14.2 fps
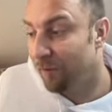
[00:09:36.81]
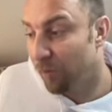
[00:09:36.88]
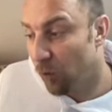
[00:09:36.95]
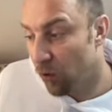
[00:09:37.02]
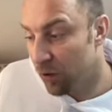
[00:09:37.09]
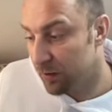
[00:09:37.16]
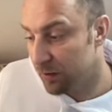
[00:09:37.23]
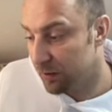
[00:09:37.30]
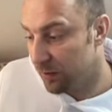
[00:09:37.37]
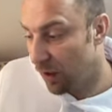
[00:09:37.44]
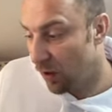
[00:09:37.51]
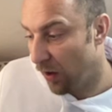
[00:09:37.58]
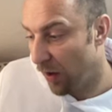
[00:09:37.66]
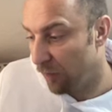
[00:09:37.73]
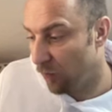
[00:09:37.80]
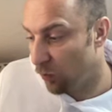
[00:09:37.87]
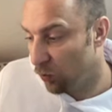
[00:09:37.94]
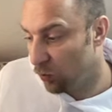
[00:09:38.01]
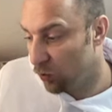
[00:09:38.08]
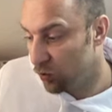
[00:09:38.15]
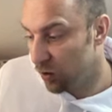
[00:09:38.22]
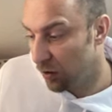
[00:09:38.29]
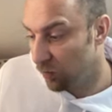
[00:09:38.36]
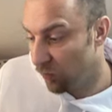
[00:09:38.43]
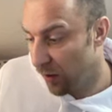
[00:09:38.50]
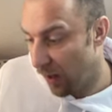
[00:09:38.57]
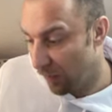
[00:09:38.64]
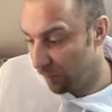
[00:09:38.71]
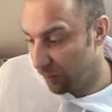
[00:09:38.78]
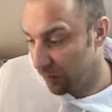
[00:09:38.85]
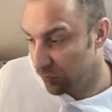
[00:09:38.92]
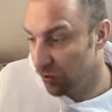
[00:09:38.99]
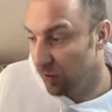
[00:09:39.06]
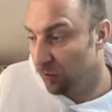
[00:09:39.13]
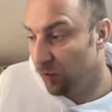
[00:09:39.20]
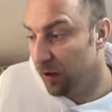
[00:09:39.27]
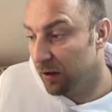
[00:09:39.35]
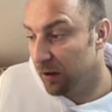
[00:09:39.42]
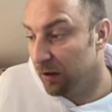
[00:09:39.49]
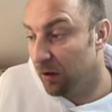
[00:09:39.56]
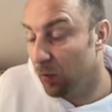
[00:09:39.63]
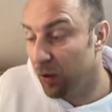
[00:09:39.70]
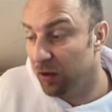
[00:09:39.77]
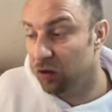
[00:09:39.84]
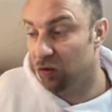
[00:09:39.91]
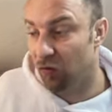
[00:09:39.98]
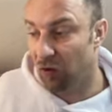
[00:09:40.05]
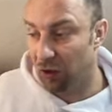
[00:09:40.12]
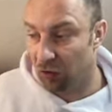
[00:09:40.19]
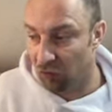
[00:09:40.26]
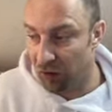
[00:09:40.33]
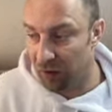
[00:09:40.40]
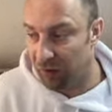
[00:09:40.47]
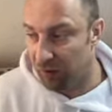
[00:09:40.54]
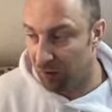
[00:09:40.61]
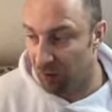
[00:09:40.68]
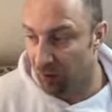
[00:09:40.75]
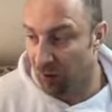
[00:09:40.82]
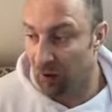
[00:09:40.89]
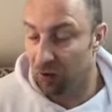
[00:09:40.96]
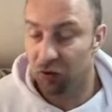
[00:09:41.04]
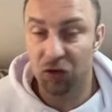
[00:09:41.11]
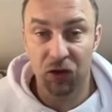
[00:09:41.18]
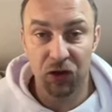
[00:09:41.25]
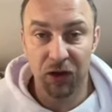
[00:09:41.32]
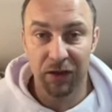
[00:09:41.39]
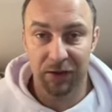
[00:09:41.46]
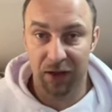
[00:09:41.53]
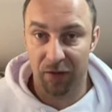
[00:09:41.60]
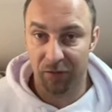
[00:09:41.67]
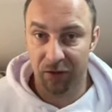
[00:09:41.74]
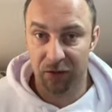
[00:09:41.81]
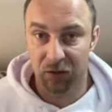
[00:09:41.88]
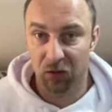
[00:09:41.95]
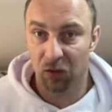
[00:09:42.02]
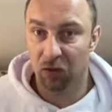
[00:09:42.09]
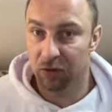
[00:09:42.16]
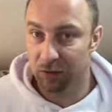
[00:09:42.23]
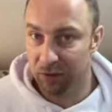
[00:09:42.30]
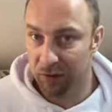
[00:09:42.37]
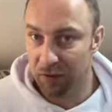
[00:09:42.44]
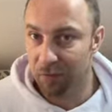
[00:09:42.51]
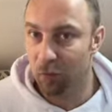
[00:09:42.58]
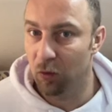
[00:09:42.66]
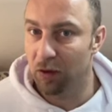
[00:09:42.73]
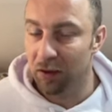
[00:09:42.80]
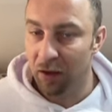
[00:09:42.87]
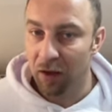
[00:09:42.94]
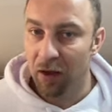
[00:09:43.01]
Forces now after rook to g three, f takes g three, the queen to retreat here to g seven. So you see, with